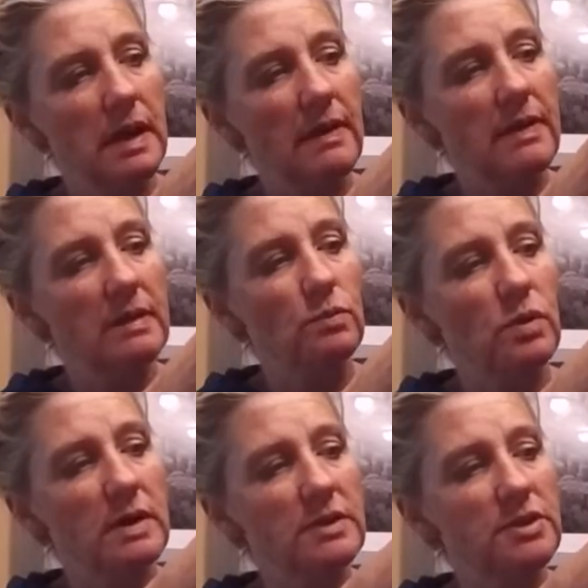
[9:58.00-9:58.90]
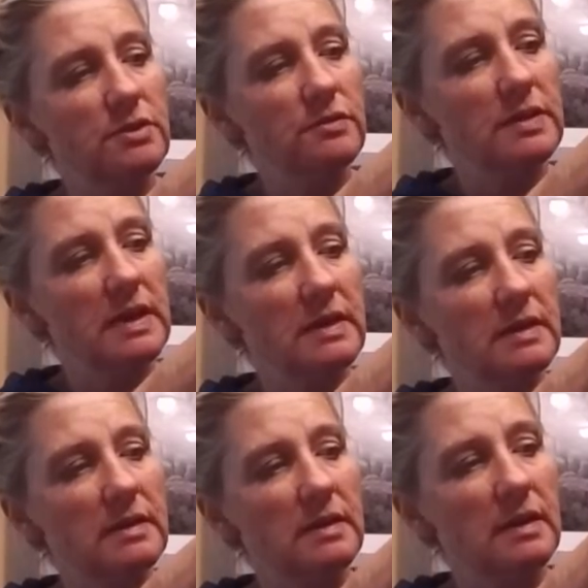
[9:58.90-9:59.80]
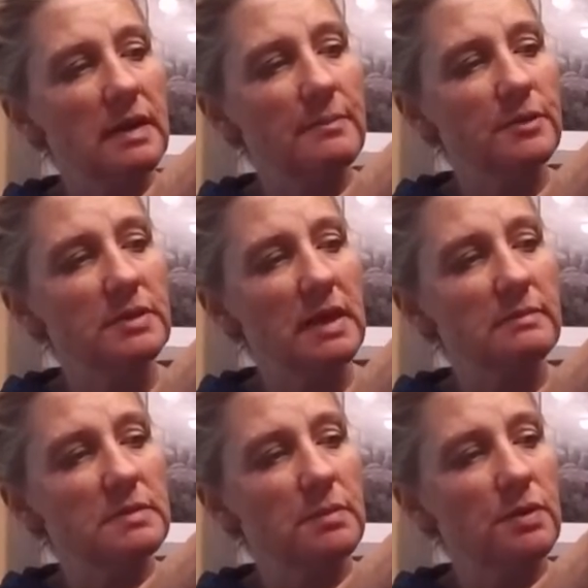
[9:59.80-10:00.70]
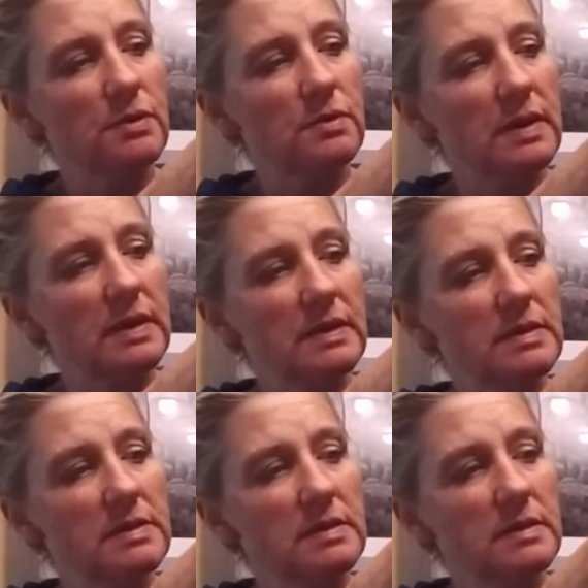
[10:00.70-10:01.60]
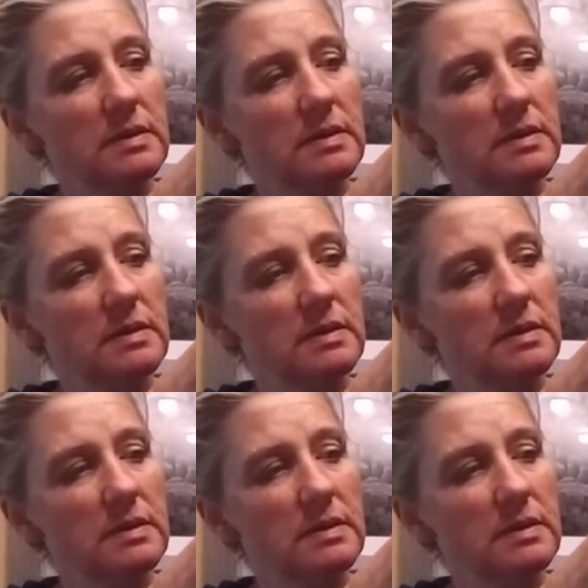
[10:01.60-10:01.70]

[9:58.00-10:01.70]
And then once you've done it a couple times both ways,